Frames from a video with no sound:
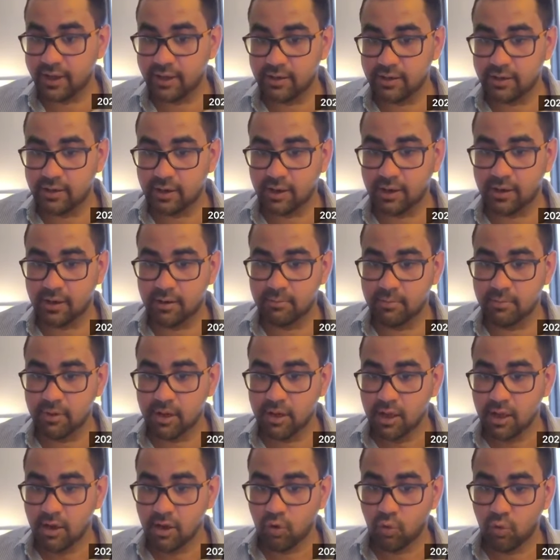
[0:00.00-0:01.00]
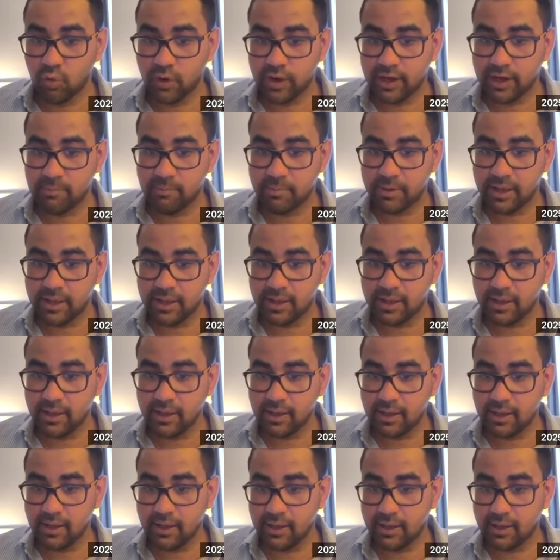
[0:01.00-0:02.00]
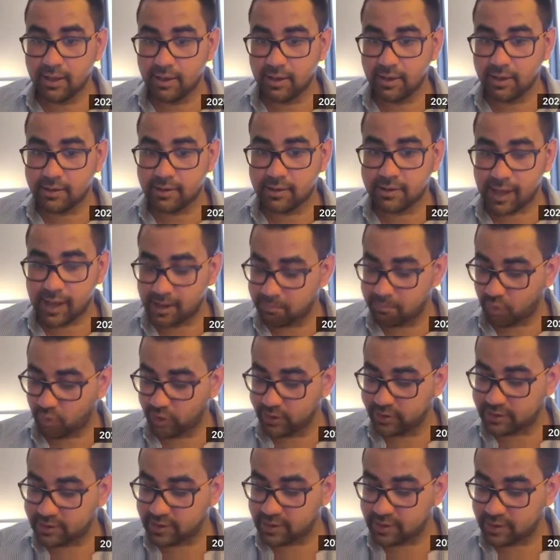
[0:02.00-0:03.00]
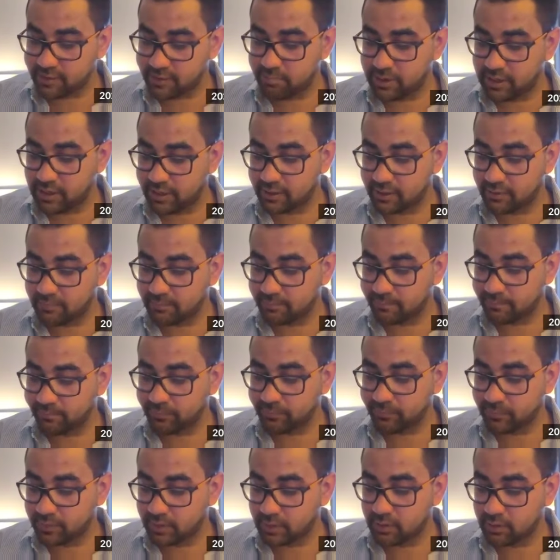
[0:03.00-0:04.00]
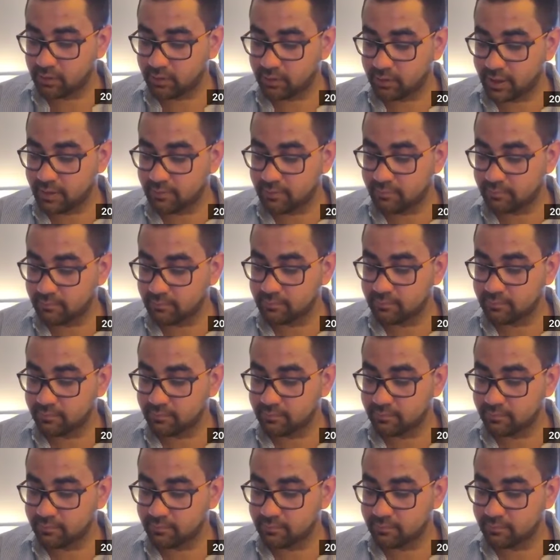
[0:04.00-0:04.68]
income will be 10.7 billion. Okay.